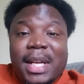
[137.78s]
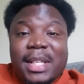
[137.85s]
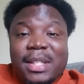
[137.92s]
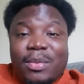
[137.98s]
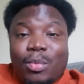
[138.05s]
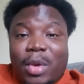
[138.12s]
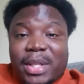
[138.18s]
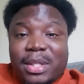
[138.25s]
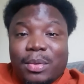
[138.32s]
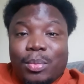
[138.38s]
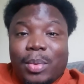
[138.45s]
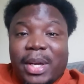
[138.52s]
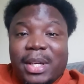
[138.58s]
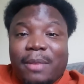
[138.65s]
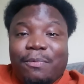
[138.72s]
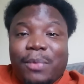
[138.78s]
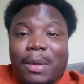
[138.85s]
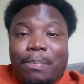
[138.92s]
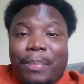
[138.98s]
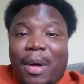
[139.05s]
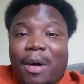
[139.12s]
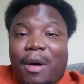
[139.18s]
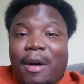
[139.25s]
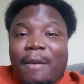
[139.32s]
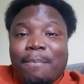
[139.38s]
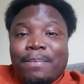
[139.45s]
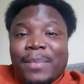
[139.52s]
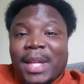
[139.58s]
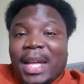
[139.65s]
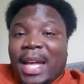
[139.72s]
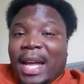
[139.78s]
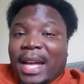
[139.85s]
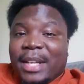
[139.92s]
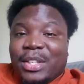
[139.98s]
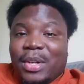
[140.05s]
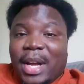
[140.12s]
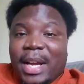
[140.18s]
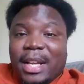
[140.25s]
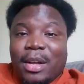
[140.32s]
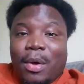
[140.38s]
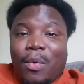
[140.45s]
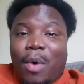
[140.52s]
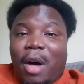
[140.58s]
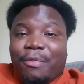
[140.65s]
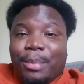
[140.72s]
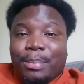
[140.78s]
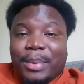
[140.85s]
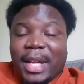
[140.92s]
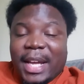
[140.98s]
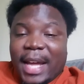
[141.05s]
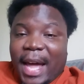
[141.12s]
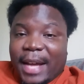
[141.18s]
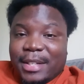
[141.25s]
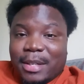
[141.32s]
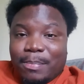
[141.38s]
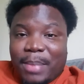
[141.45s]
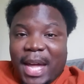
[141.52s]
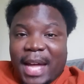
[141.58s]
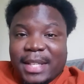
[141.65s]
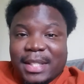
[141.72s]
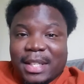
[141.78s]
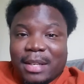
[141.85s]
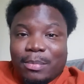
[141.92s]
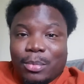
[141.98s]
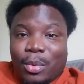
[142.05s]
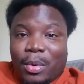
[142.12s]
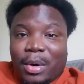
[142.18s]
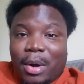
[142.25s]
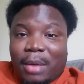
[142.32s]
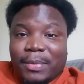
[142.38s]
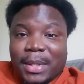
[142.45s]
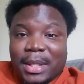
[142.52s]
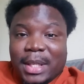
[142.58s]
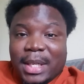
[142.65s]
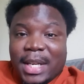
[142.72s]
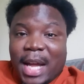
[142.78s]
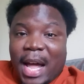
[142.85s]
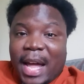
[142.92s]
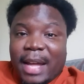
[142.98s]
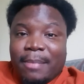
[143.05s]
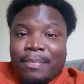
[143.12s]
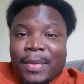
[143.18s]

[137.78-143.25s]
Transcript: He wants to run the football and try to go off of play action passing more often than not.